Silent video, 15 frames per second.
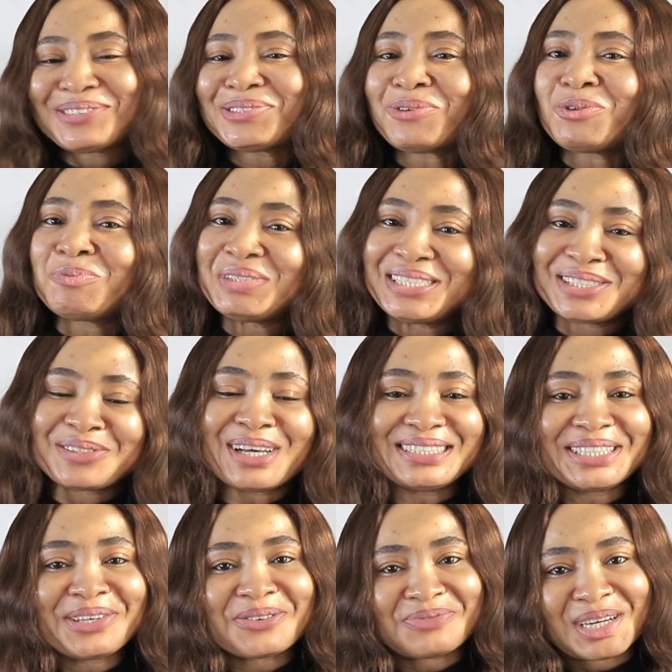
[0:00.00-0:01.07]
So we'll be
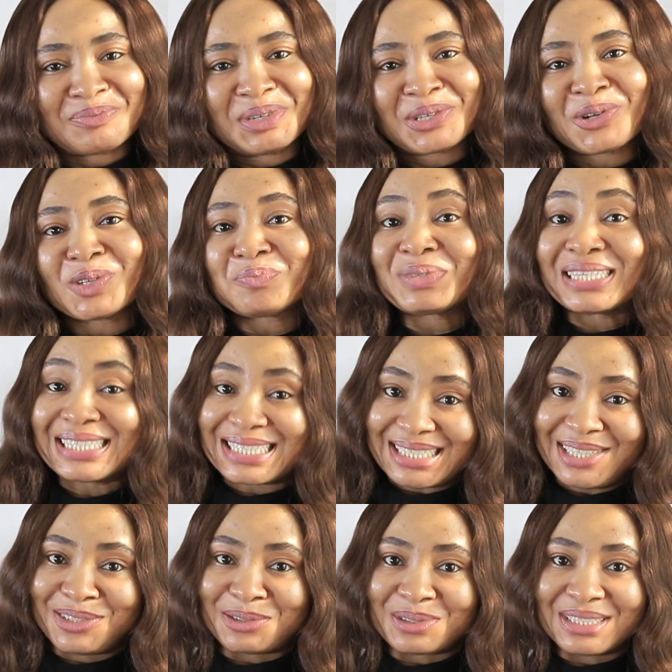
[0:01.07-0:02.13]
discussing a fabric called
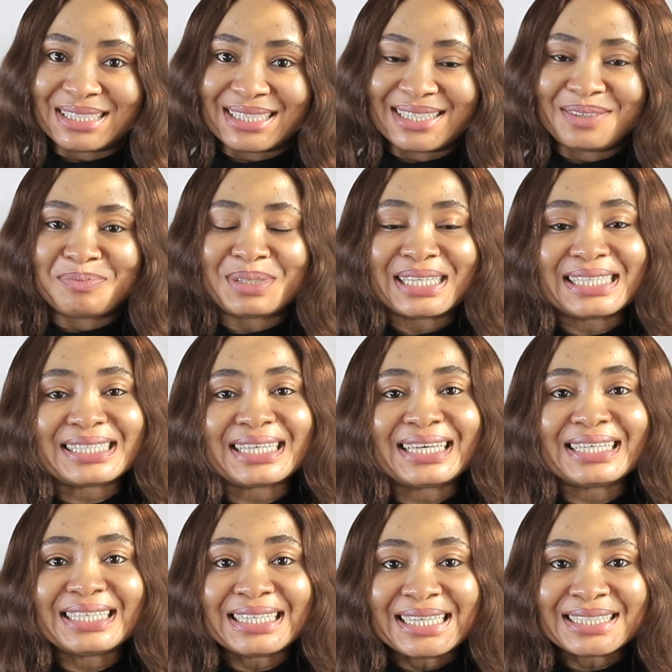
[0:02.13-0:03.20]
Plissé today.
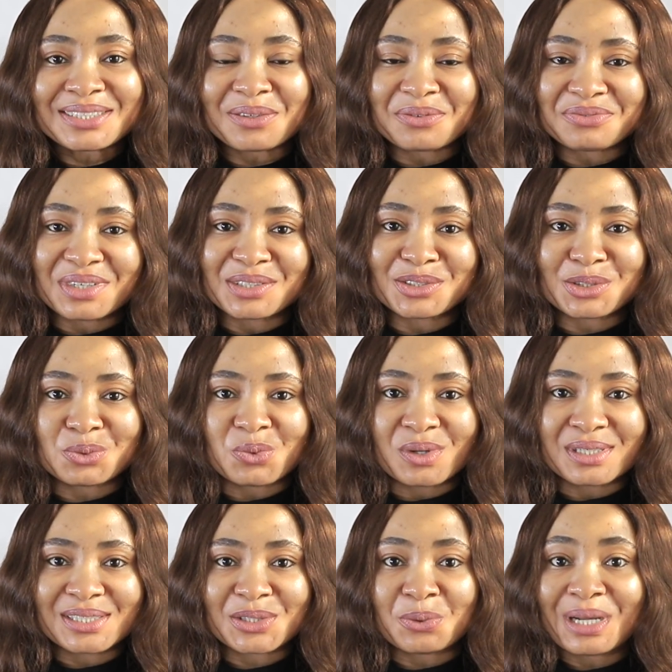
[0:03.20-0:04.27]
Plissé is a French
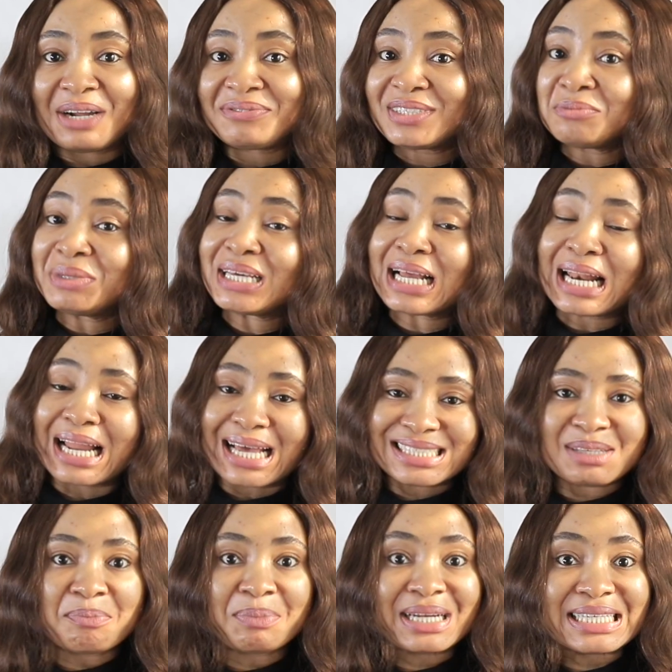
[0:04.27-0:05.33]
word. So after me
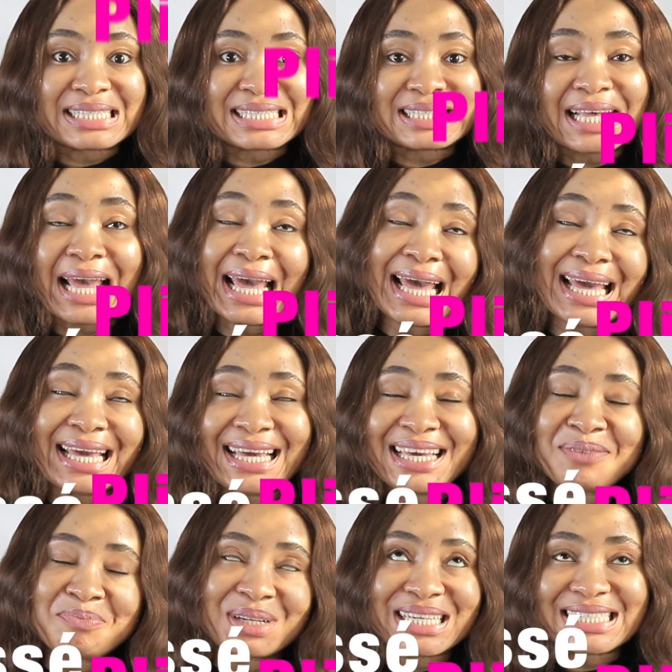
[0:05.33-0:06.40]
class,
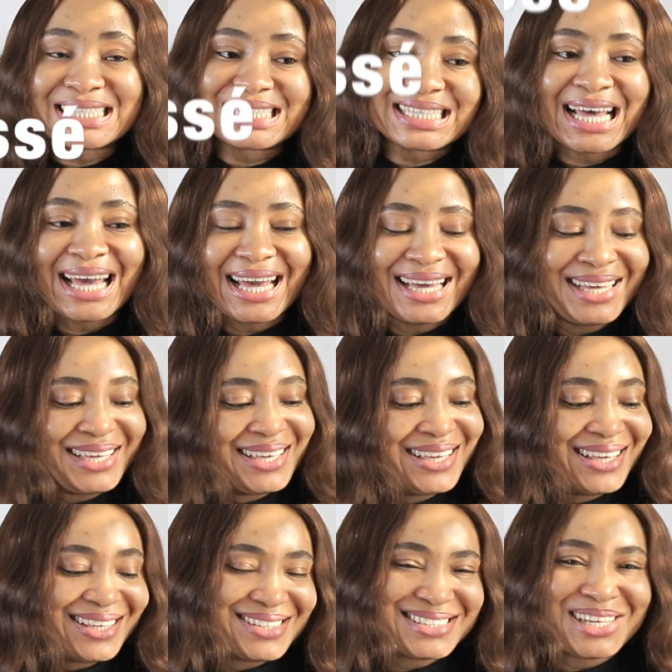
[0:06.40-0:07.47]
Plissé,
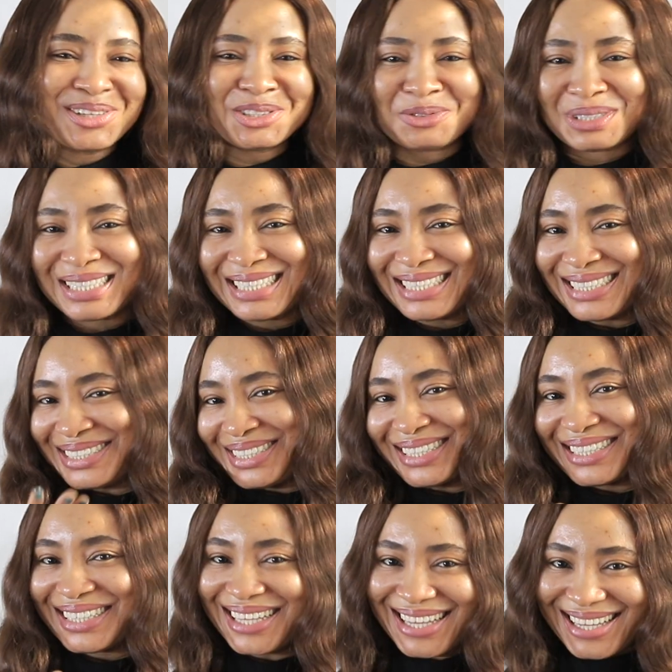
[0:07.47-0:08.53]
Plissé, sounds really
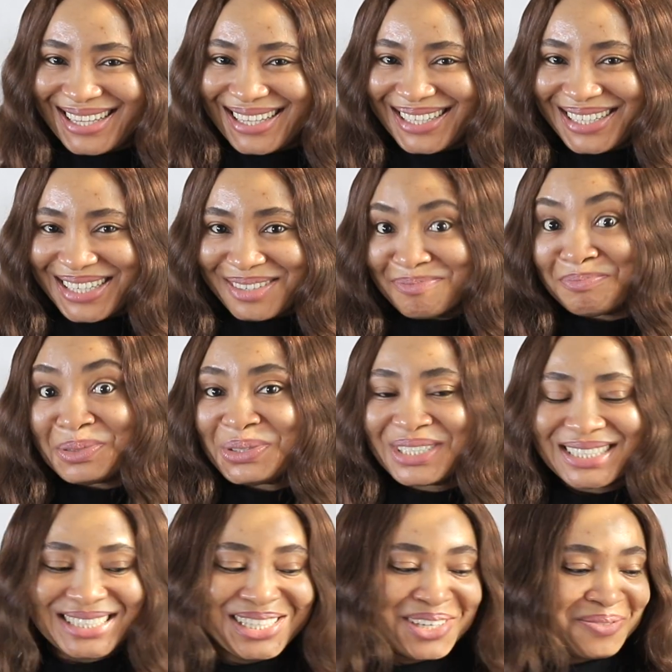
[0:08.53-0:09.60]

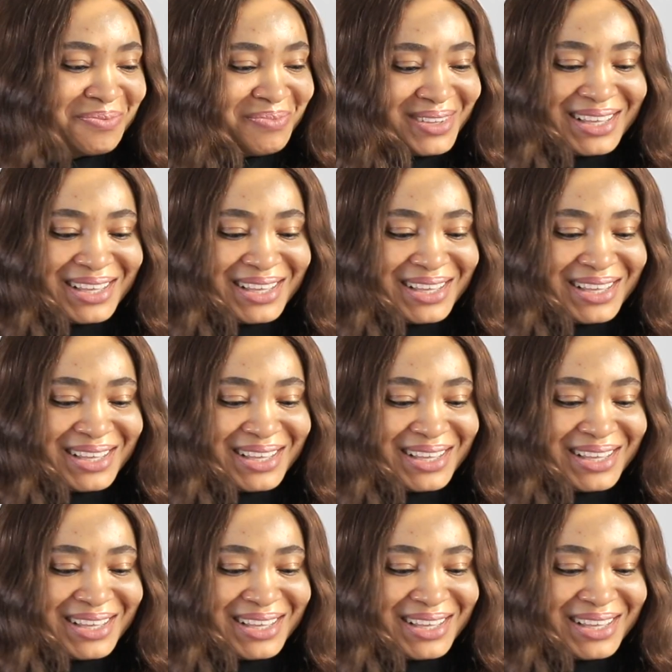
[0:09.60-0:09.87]
bougie.